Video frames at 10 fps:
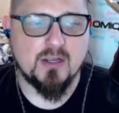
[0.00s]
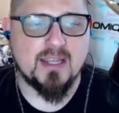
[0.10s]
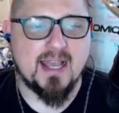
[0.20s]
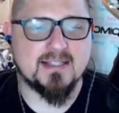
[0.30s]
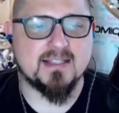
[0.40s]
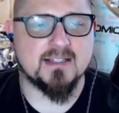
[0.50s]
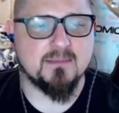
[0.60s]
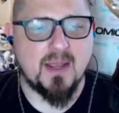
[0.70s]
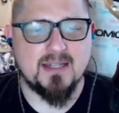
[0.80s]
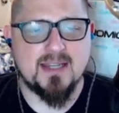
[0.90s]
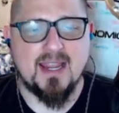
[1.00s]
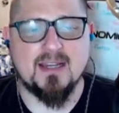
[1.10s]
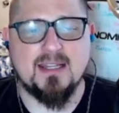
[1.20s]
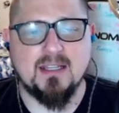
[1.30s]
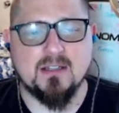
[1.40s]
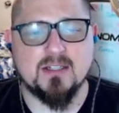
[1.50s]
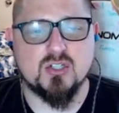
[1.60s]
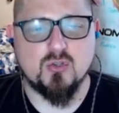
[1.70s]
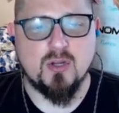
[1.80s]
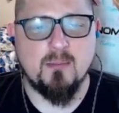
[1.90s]
casts Smite and Healing
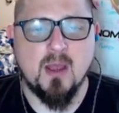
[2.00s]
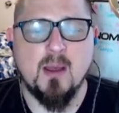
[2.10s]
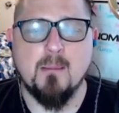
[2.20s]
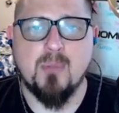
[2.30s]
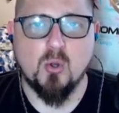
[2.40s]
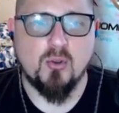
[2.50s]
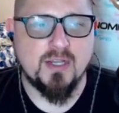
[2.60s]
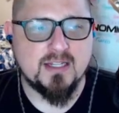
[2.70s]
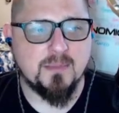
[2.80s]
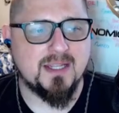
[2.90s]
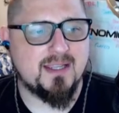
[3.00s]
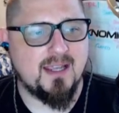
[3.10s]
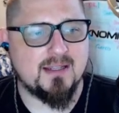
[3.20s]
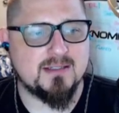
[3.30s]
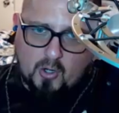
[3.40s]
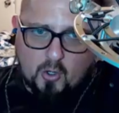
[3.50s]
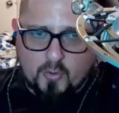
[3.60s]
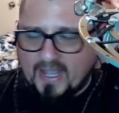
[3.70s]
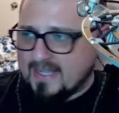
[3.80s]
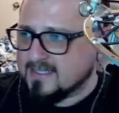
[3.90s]
Stream, both need to be kicked.
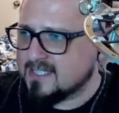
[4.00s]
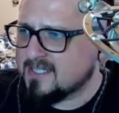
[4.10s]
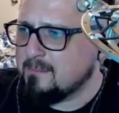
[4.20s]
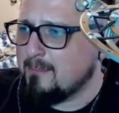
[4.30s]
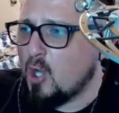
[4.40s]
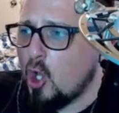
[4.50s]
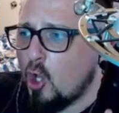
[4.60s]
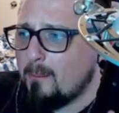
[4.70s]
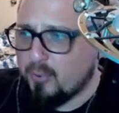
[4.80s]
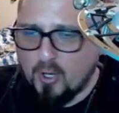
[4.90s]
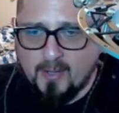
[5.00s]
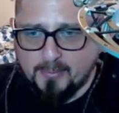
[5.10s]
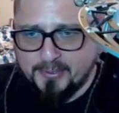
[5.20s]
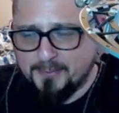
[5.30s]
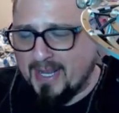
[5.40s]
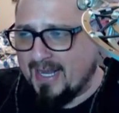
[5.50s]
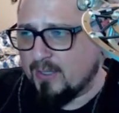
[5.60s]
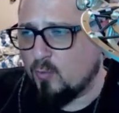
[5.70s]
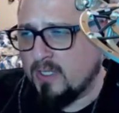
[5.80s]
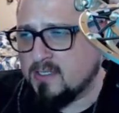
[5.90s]
Okay, small problem.
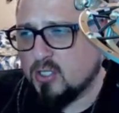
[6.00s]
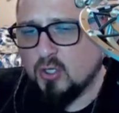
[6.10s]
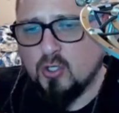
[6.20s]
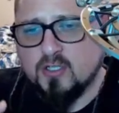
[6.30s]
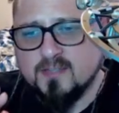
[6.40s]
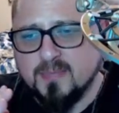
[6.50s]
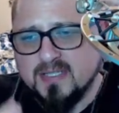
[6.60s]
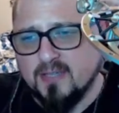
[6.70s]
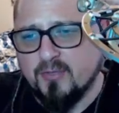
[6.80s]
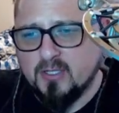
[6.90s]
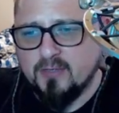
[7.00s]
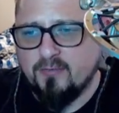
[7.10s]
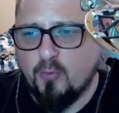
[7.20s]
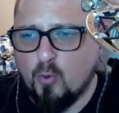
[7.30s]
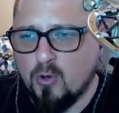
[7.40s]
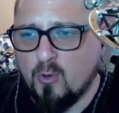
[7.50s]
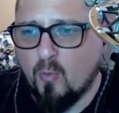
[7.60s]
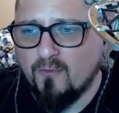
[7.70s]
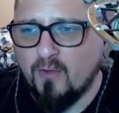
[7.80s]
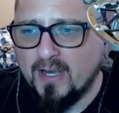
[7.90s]
I went to look specifically for
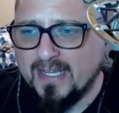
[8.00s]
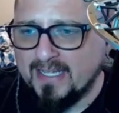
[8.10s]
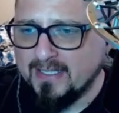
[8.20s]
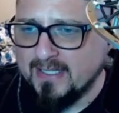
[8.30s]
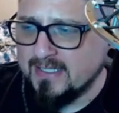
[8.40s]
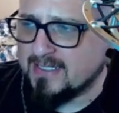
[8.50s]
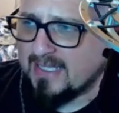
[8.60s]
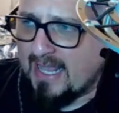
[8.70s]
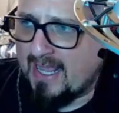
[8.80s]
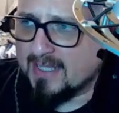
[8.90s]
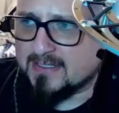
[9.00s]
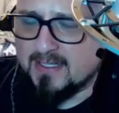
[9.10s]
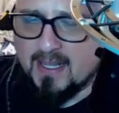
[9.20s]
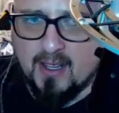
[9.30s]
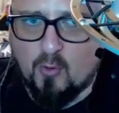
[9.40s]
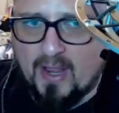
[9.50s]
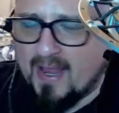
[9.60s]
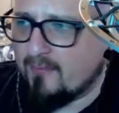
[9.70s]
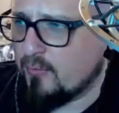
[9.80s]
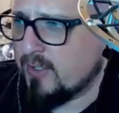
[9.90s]
Von'Indi's cast. Now,
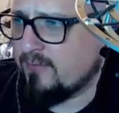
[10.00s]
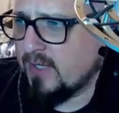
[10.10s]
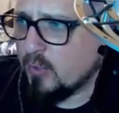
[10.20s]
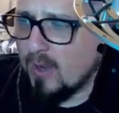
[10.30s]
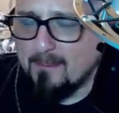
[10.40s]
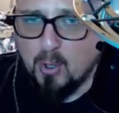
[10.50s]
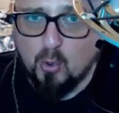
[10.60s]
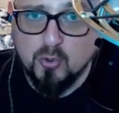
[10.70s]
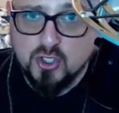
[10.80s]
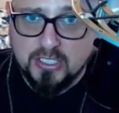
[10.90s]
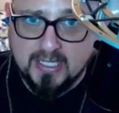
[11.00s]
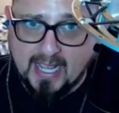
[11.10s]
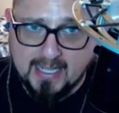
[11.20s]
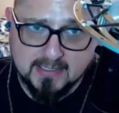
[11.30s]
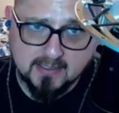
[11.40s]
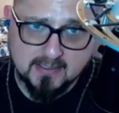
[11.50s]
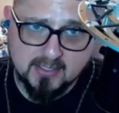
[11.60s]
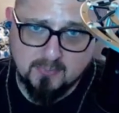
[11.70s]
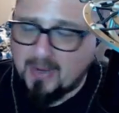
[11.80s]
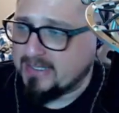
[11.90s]
every video I pulled, she casts
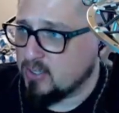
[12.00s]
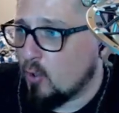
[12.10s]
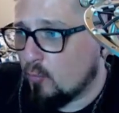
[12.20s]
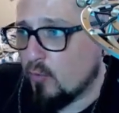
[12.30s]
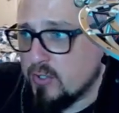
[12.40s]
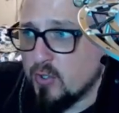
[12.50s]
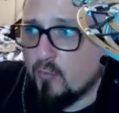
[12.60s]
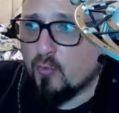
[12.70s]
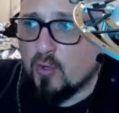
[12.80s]
Smite over and over